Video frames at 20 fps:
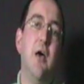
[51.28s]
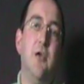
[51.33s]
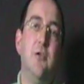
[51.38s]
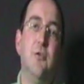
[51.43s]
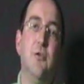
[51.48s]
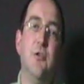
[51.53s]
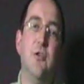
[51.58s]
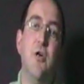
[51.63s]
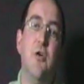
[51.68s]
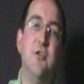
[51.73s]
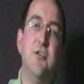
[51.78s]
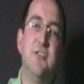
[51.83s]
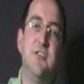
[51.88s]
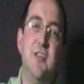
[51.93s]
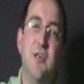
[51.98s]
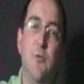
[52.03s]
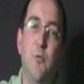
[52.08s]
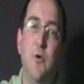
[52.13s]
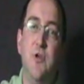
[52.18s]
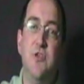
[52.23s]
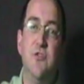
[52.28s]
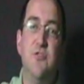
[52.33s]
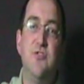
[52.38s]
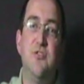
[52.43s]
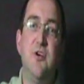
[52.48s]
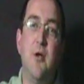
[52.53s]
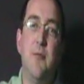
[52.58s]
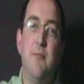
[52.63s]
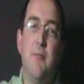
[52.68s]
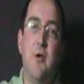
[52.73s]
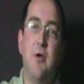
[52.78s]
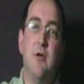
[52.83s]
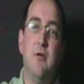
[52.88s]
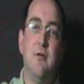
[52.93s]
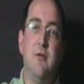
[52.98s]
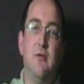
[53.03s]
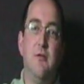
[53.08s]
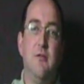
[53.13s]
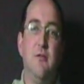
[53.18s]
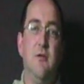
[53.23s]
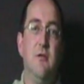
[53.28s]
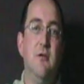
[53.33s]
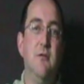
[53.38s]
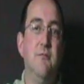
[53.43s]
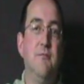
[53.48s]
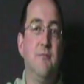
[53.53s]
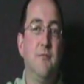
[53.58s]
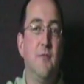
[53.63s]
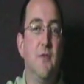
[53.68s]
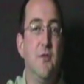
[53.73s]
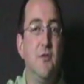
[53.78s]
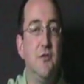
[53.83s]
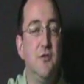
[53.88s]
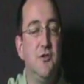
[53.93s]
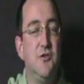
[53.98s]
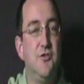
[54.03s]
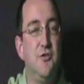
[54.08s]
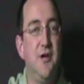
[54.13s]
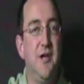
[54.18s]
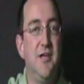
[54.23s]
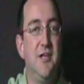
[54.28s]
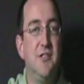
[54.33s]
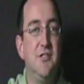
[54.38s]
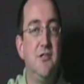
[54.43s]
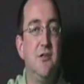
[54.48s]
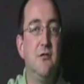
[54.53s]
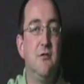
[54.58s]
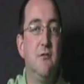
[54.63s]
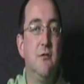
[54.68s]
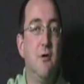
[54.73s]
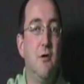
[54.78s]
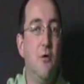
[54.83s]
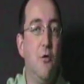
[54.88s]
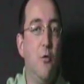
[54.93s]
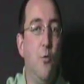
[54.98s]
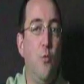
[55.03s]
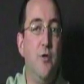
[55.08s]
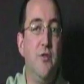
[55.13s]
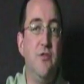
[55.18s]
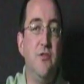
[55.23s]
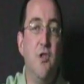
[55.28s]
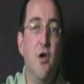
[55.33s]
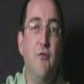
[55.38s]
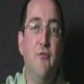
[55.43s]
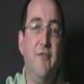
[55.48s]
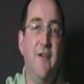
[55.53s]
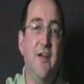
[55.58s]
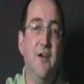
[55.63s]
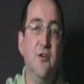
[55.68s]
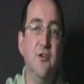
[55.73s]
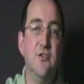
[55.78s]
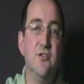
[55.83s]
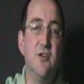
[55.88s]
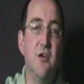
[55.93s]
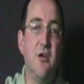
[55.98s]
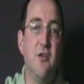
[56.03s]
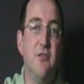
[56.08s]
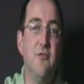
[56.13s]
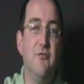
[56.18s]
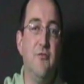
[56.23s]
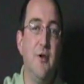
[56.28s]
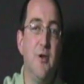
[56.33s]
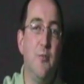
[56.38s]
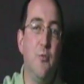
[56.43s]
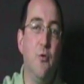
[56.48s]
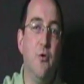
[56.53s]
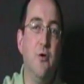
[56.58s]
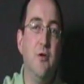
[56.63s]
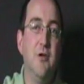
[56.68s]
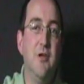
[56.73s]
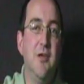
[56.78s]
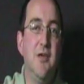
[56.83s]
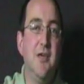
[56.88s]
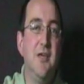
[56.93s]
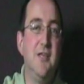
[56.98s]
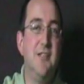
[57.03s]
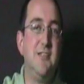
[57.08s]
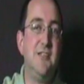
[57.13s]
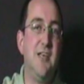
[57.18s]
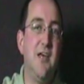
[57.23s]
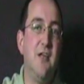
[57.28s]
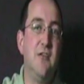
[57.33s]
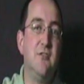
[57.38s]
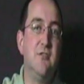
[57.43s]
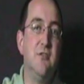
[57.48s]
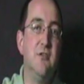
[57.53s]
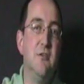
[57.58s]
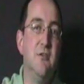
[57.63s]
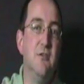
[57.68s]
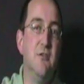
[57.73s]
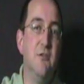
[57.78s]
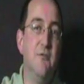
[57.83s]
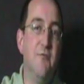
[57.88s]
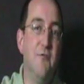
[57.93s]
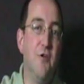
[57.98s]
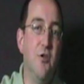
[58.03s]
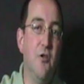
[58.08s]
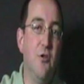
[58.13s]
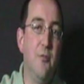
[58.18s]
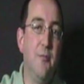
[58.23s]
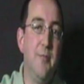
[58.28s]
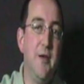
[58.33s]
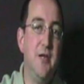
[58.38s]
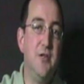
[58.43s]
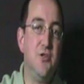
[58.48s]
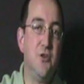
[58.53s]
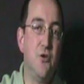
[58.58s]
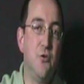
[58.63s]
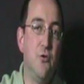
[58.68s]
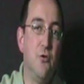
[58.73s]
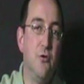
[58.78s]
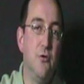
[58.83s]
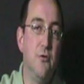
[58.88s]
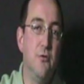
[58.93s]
You'll notice that when you strum the strings with no fingers on the fretboard, it sounds the full major chord.